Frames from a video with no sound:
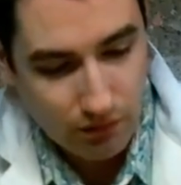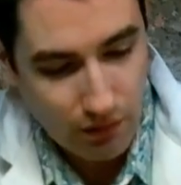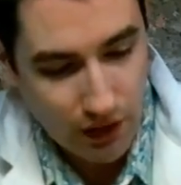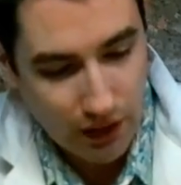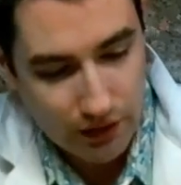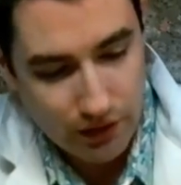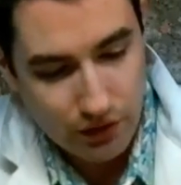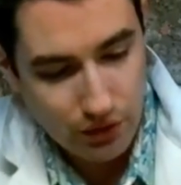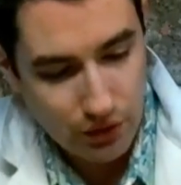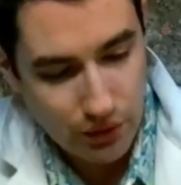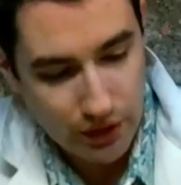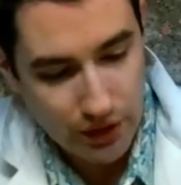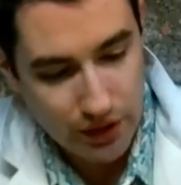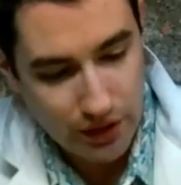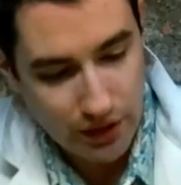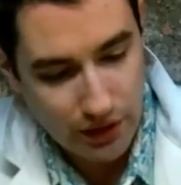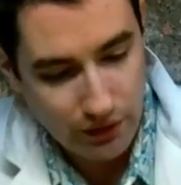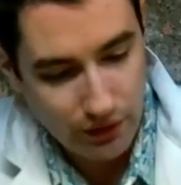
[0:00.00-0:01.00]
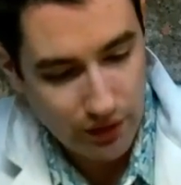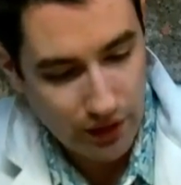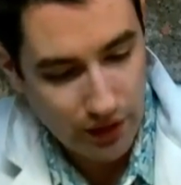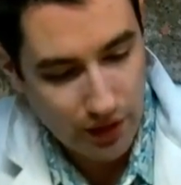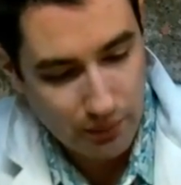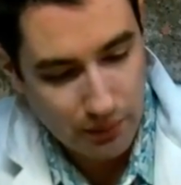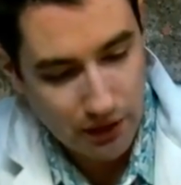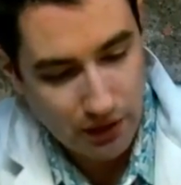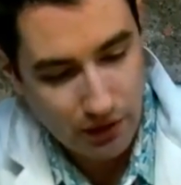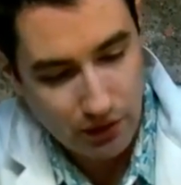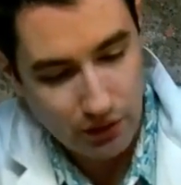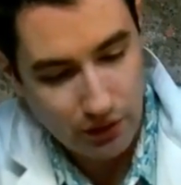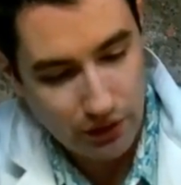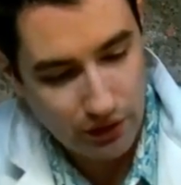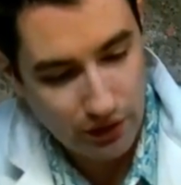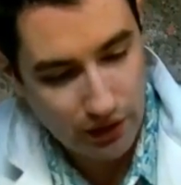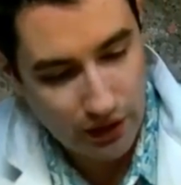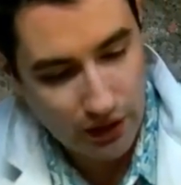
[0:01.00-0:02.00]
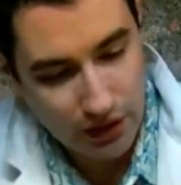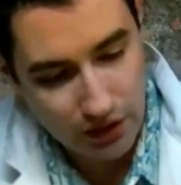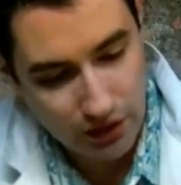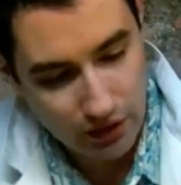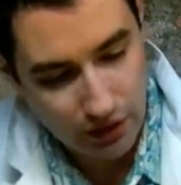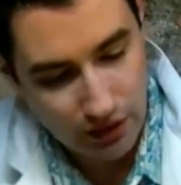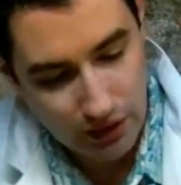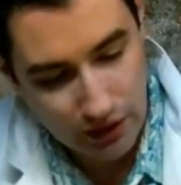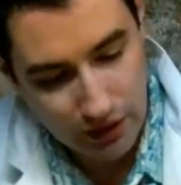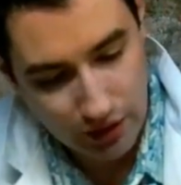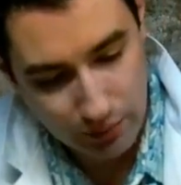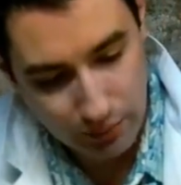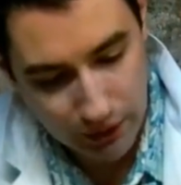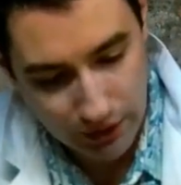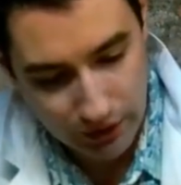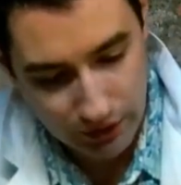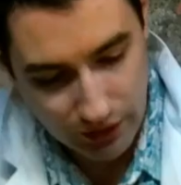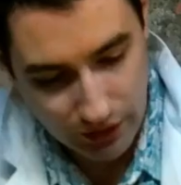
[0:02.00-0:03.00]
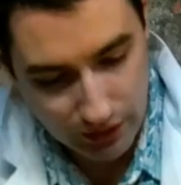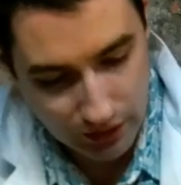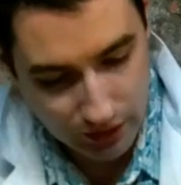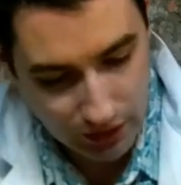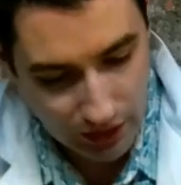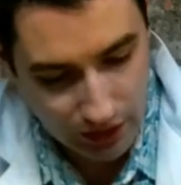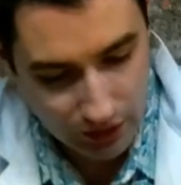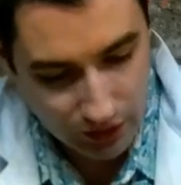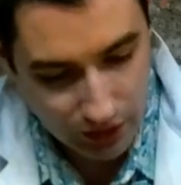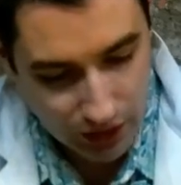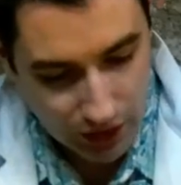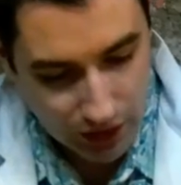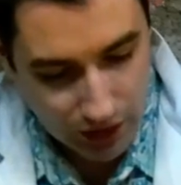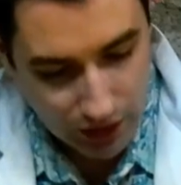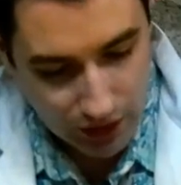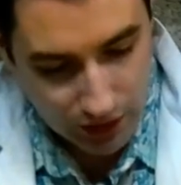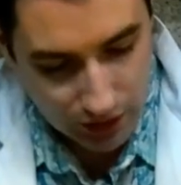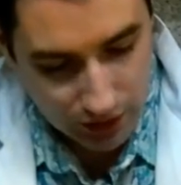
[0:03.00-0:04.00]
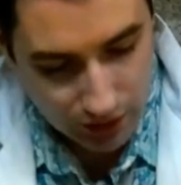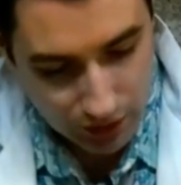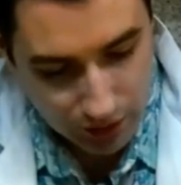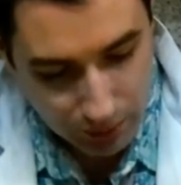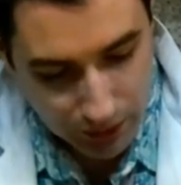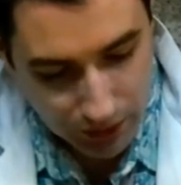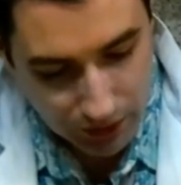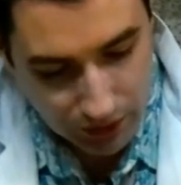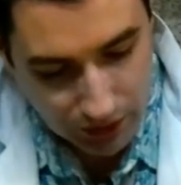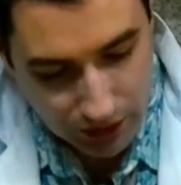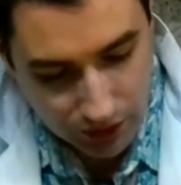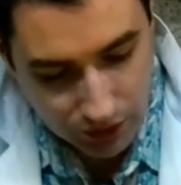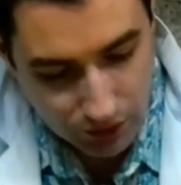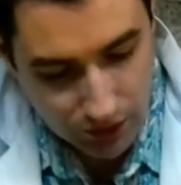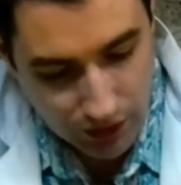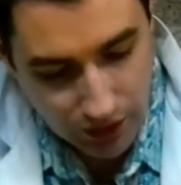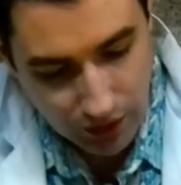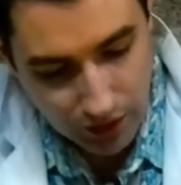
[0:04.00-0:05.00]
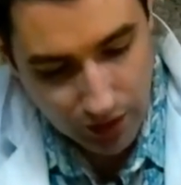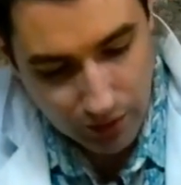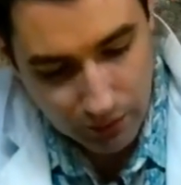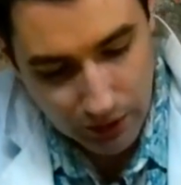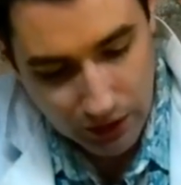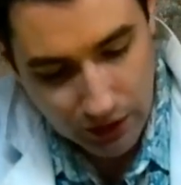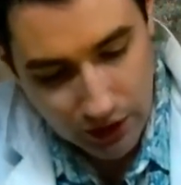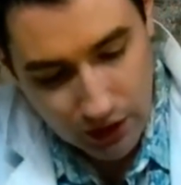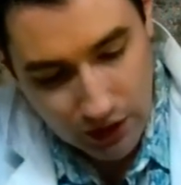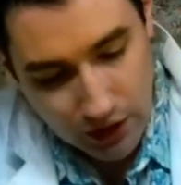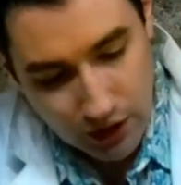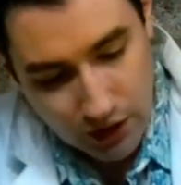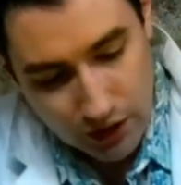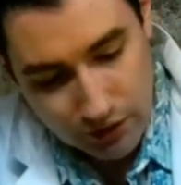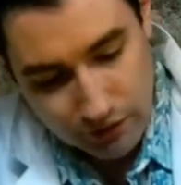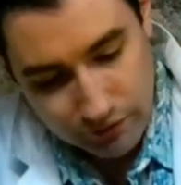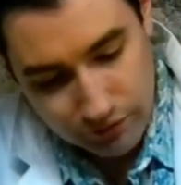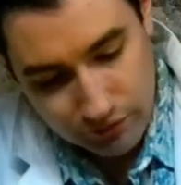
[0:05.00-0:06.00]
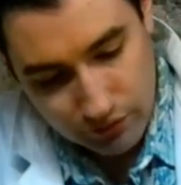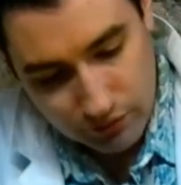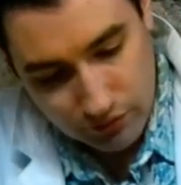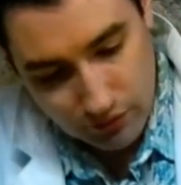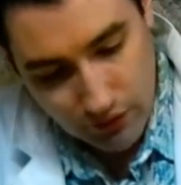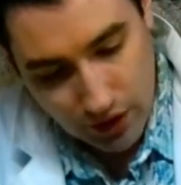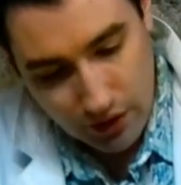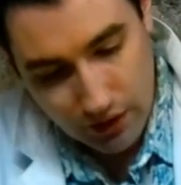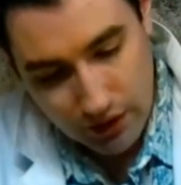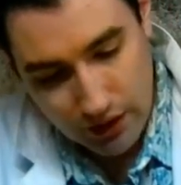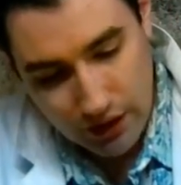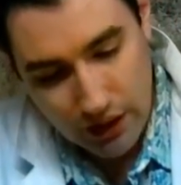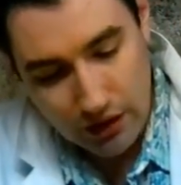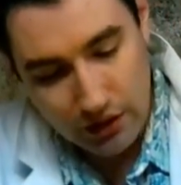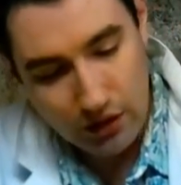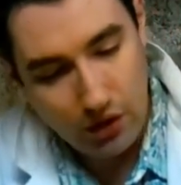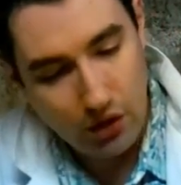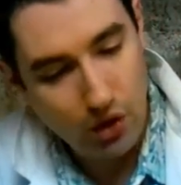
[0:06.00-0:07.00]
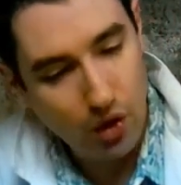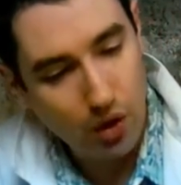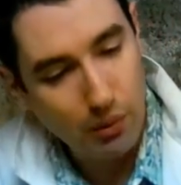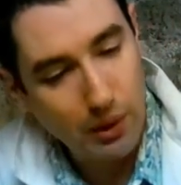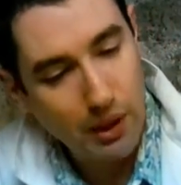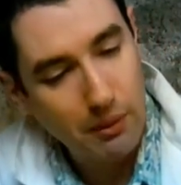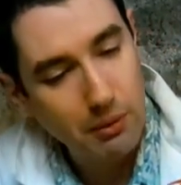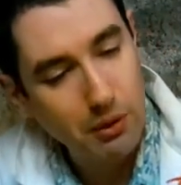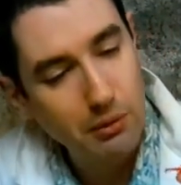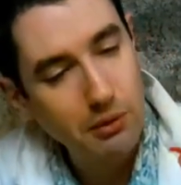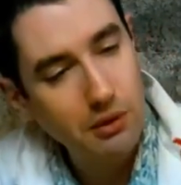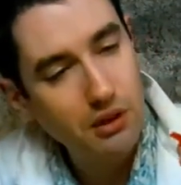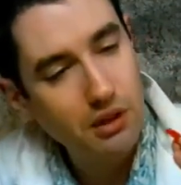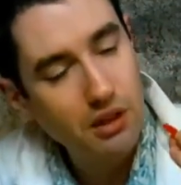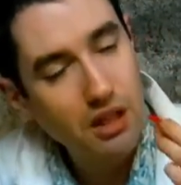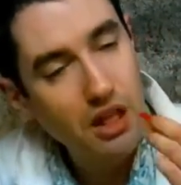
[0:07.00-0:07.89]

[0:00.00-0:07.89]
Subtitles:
I do question if the habanero is actually that spicy in this case, because the spice is variable. I'm not going to eat the whole pepper, but...